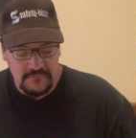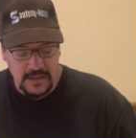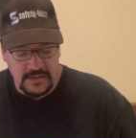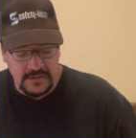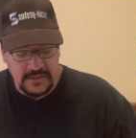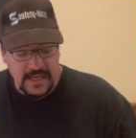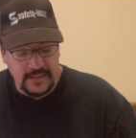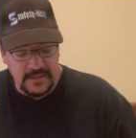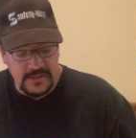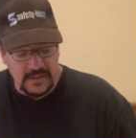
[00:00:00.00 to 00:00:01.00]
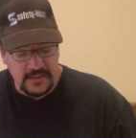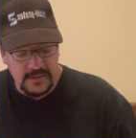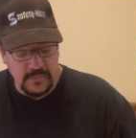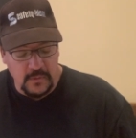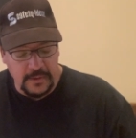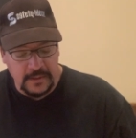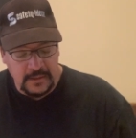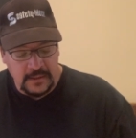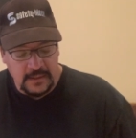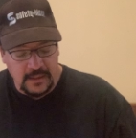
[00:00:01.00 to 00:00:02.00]
understand this at this point.
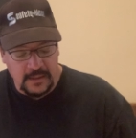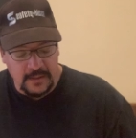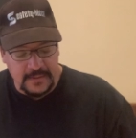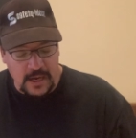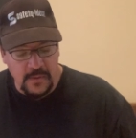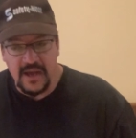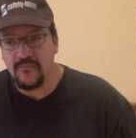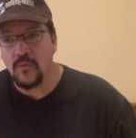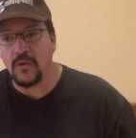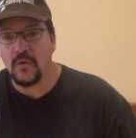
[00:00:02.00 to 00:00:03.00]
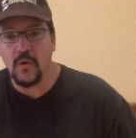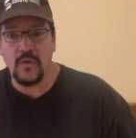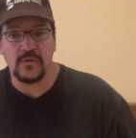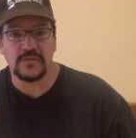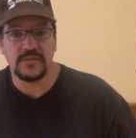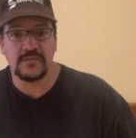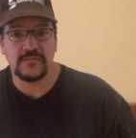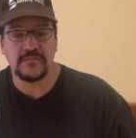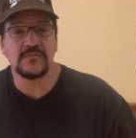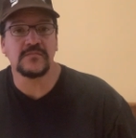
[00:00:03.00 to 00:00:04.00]
Now we have more coils
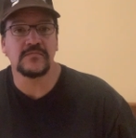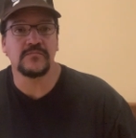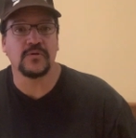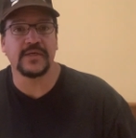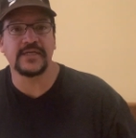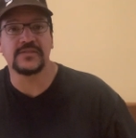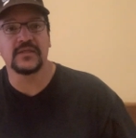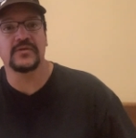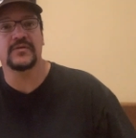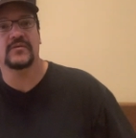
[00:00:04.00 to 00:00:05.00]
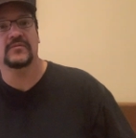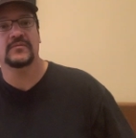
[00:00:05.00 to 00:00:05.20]
per each cylinder.